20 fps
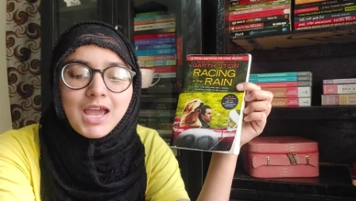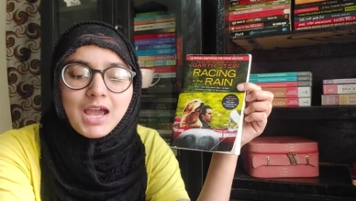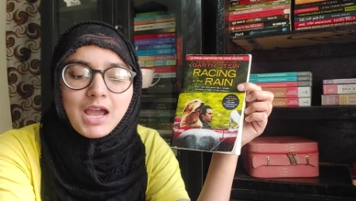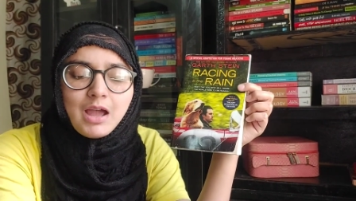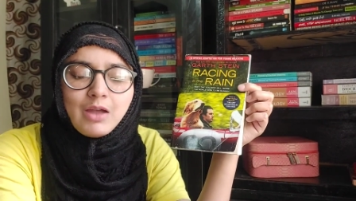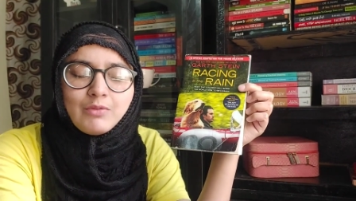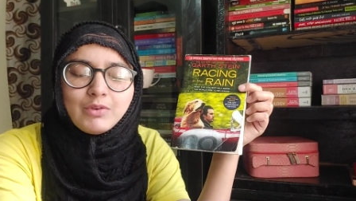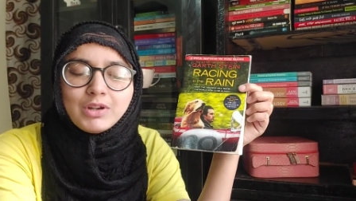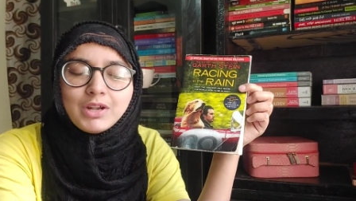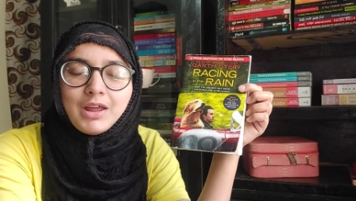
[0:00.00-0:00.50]

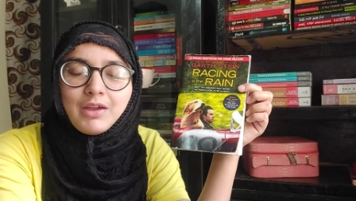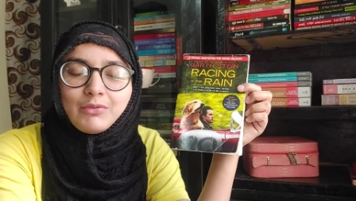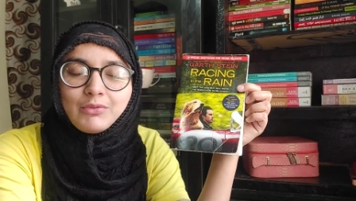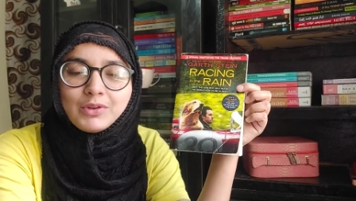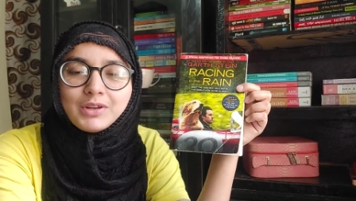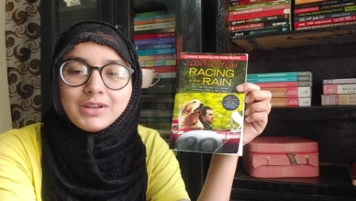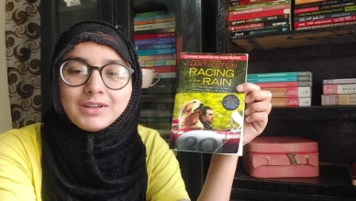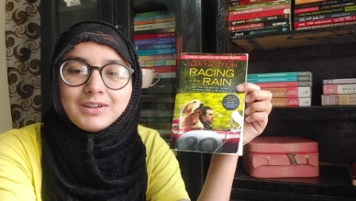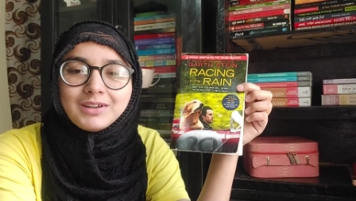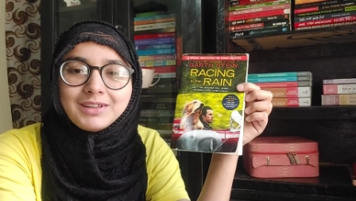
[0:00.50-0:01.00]
I will
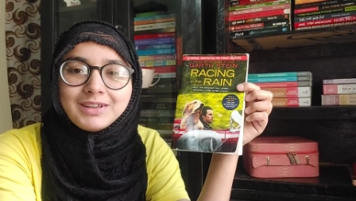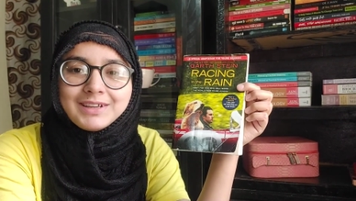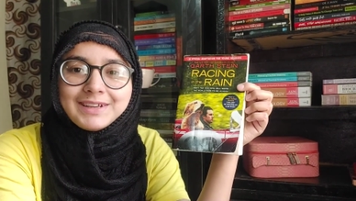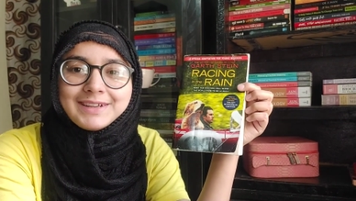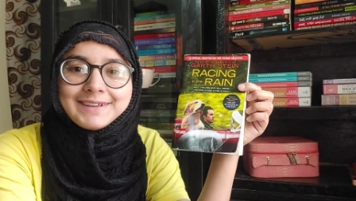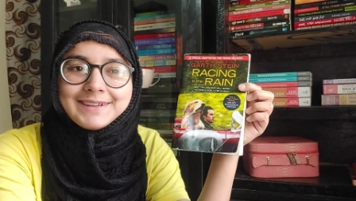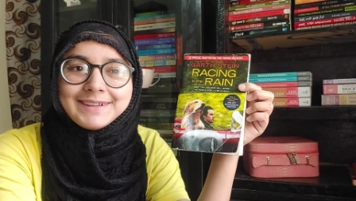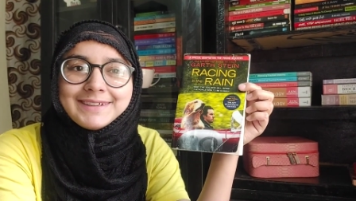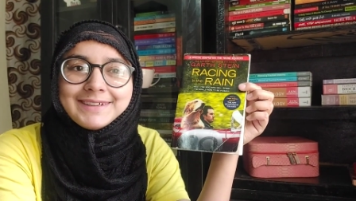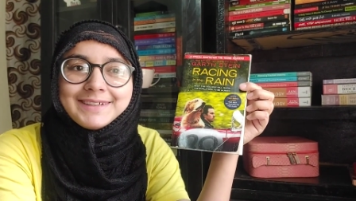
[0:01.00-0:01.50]
definitely
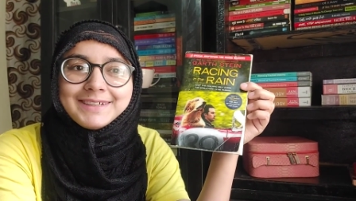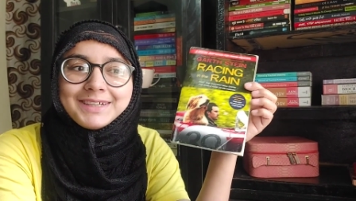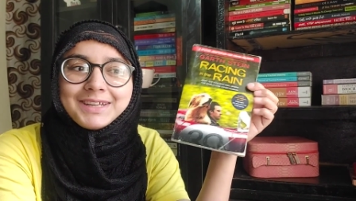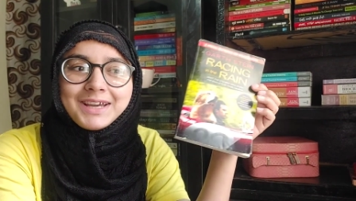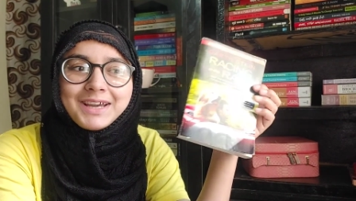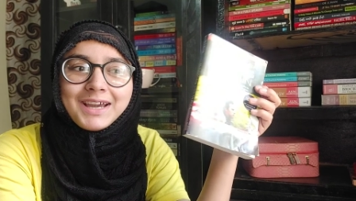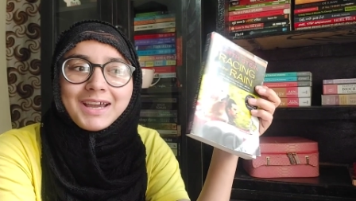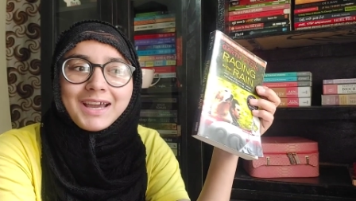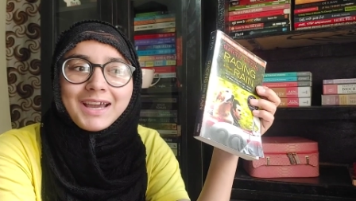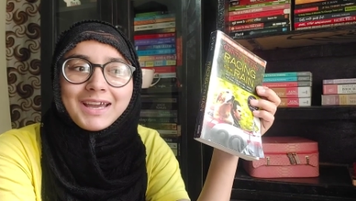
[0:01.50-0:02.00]
read it.
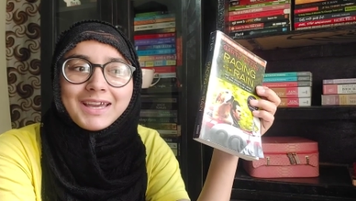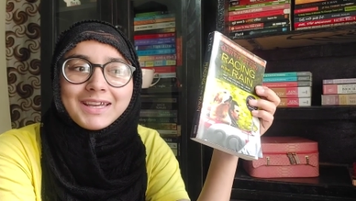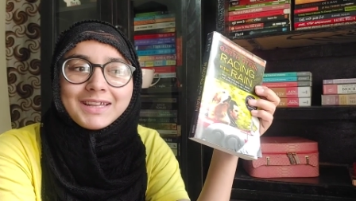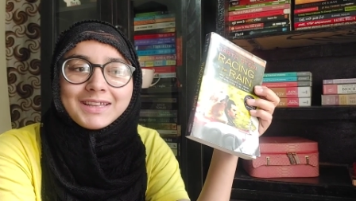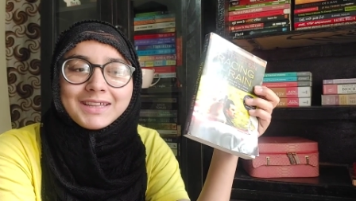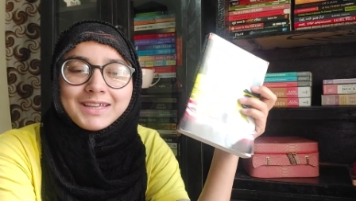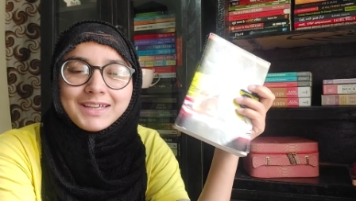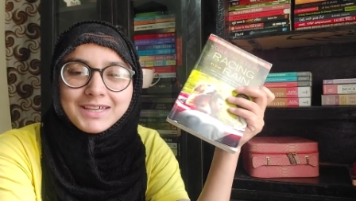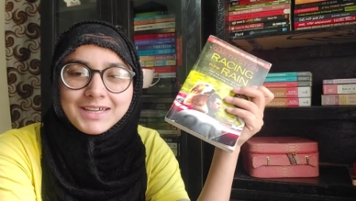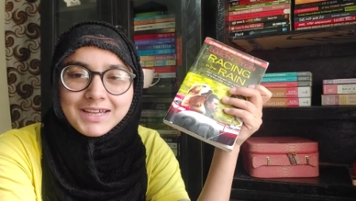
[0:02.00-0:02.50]
I
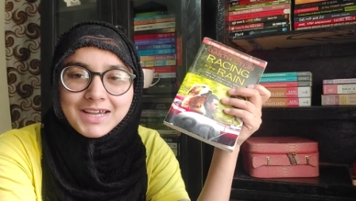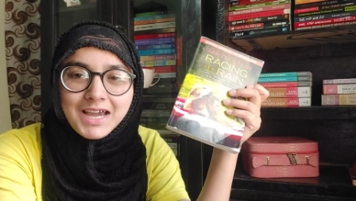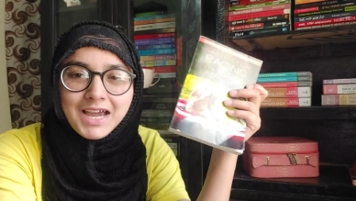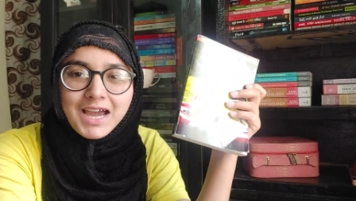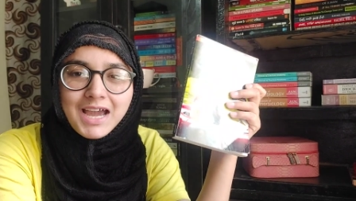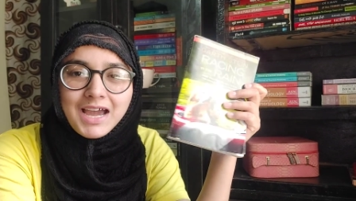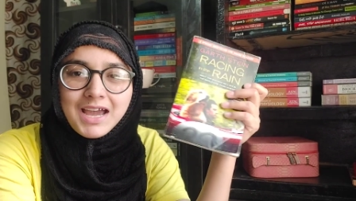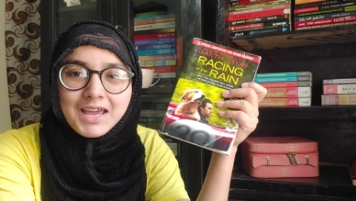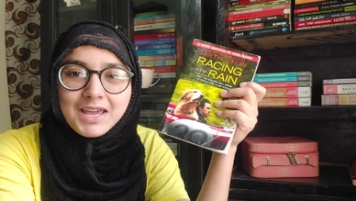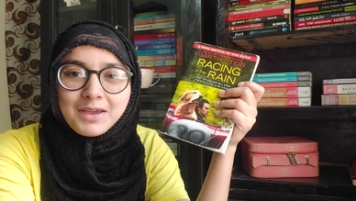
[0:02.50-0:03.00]
think
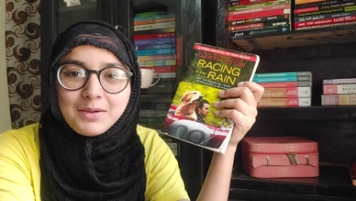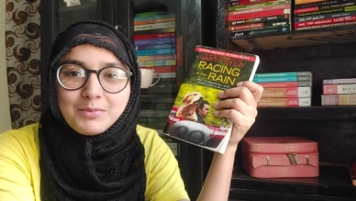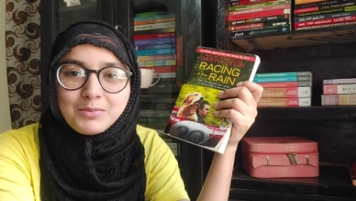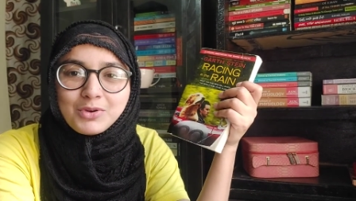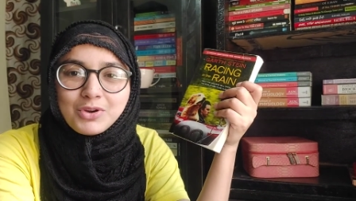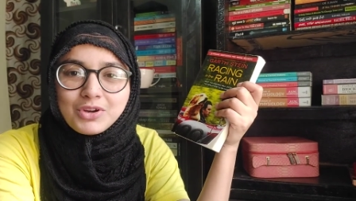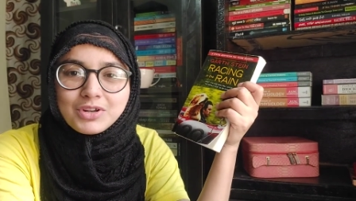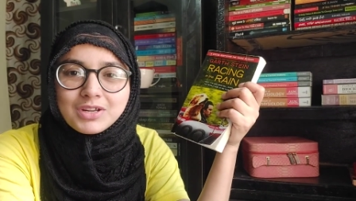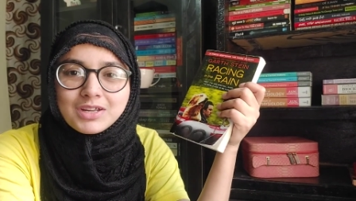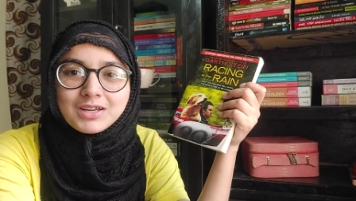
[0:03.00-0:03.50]
I am
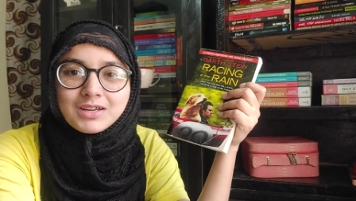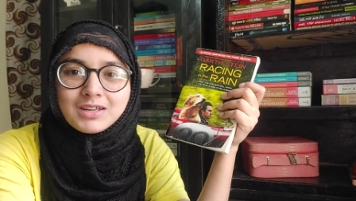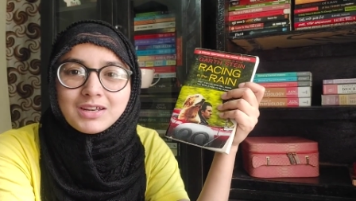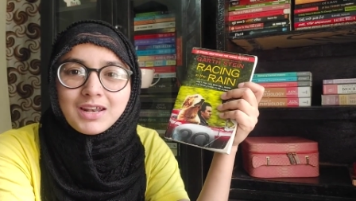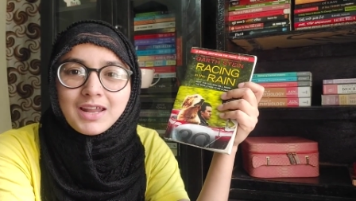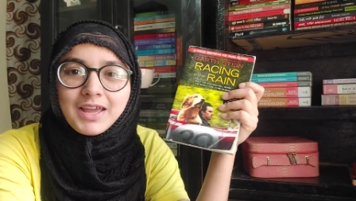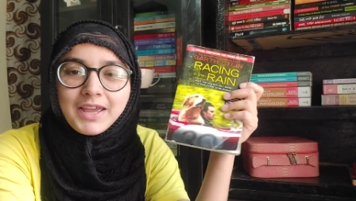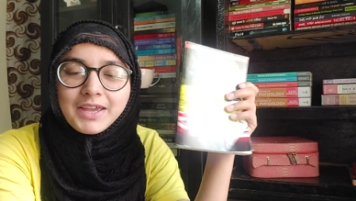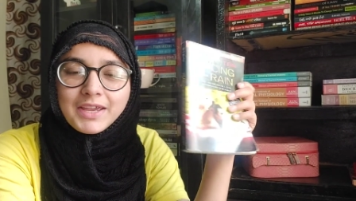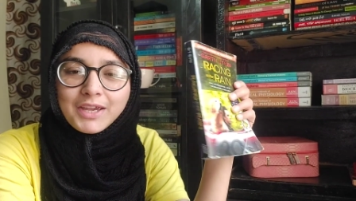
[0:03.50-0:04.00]
gonna
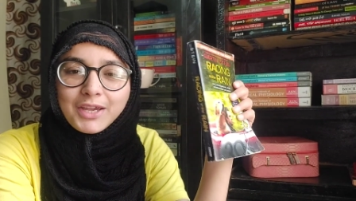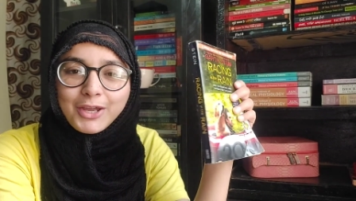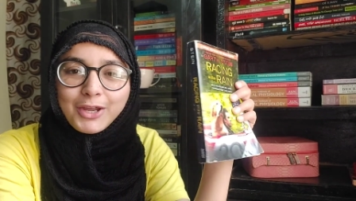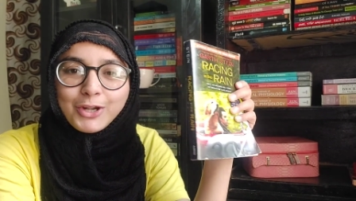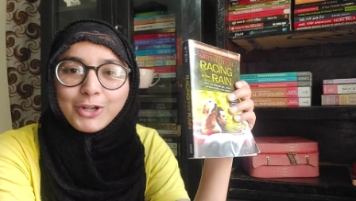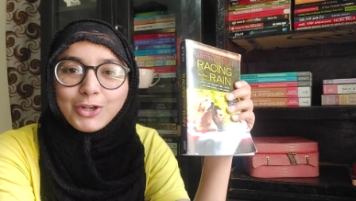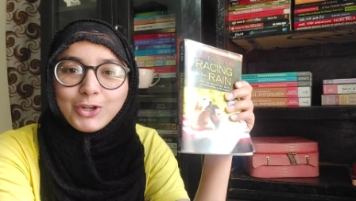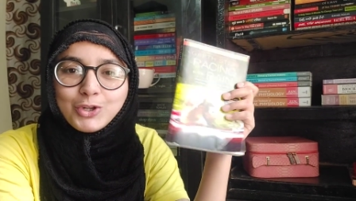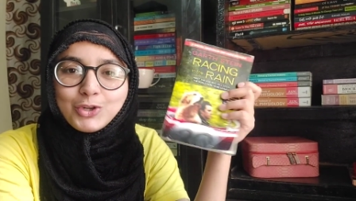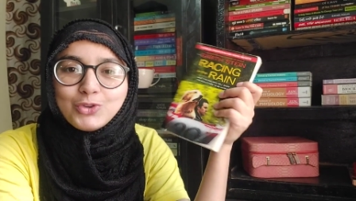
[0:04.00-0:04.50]
like
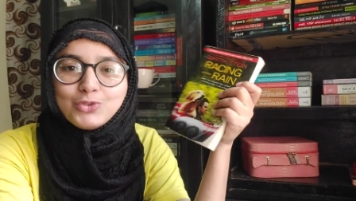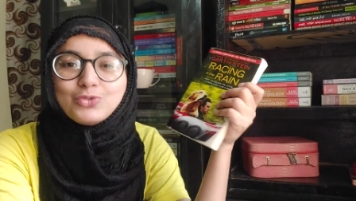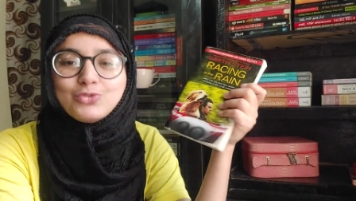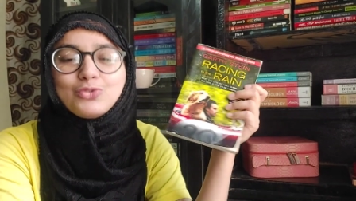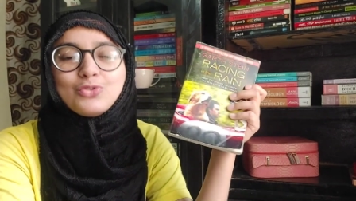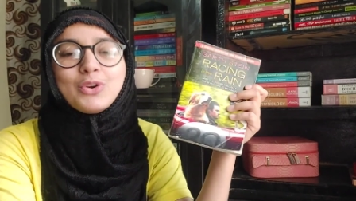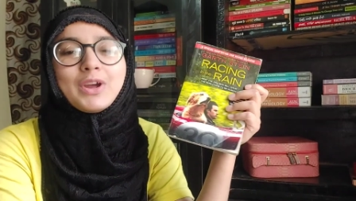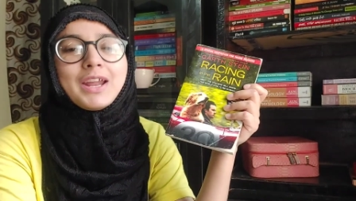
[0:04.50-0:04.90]
it too,